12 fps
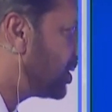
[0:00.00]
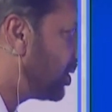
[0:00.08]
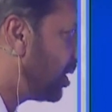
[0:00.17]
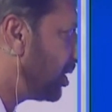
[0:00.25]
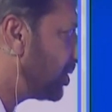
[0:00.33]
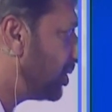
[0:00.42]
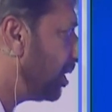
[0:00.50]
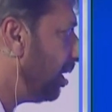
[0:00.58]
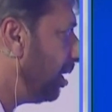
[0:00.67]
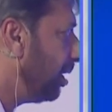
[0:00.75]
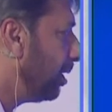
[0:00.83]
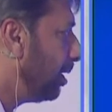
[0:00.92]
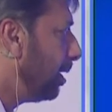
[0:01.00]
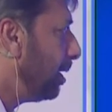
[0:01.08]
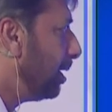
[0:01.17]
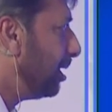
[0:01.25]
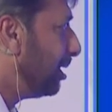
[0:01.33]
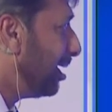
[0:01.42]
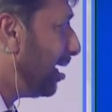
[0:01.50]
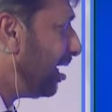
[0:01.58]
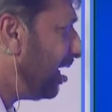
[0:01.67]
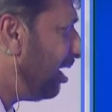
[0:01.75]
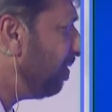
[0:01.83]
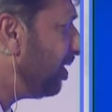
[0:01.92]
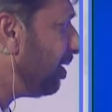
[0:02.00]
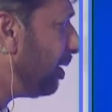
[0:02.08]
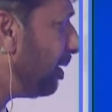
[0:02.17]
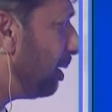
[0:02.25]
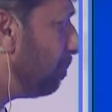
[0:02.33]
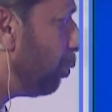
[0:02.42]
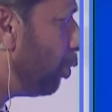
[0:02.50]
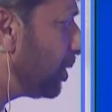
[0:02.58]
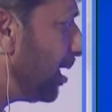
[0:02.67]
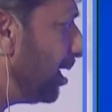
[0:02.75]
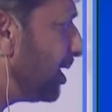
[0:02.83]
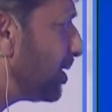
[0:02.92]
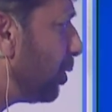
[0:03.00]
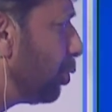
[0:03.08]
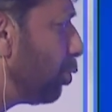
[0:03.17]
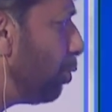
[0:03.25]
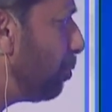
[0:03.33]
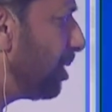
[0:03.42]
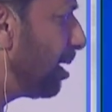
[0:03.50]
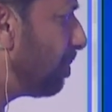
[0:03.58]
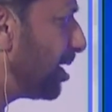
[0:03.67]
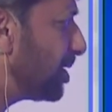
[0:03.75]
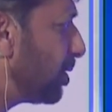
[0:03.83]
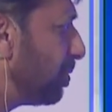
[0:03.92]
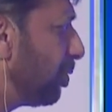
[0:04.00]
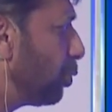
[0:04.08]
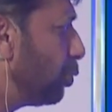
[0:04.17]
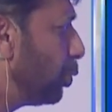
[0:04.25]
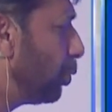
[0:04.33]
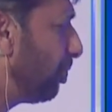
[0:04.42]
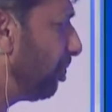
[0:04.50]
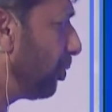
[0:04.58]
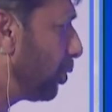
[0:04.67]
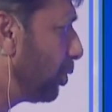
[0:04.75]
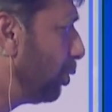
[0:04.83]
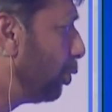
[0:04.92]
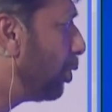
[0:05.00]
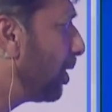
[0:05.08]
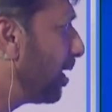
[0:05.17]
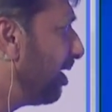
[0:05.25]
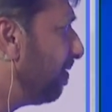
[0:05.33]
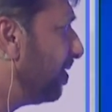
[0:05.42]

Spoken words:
gestational, even in both conditions, don't bring pressure to lower